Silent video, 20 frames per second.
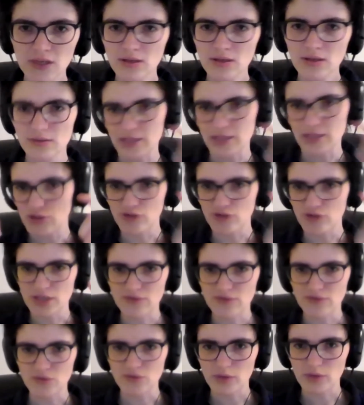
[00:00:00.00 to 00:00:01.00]
There's already a
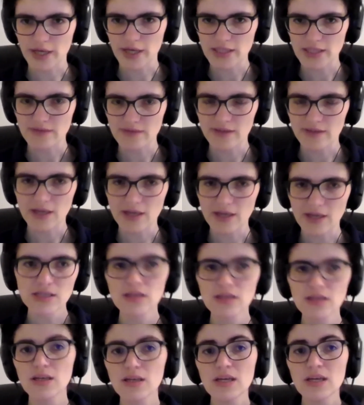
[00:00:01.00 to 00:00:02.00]
few lines for that.
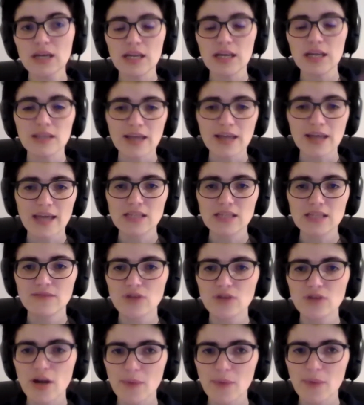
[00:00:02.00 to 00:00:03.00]
In the case of
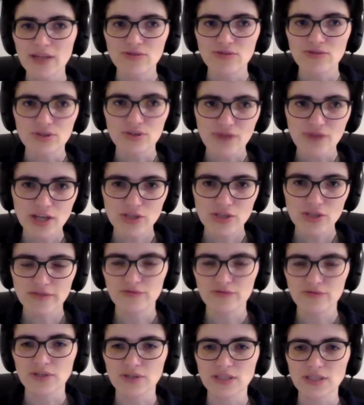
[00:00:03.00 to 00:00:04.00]
dark matter interactions,
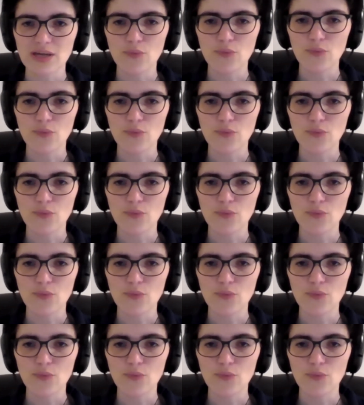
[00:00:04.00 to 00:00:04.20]
for an example,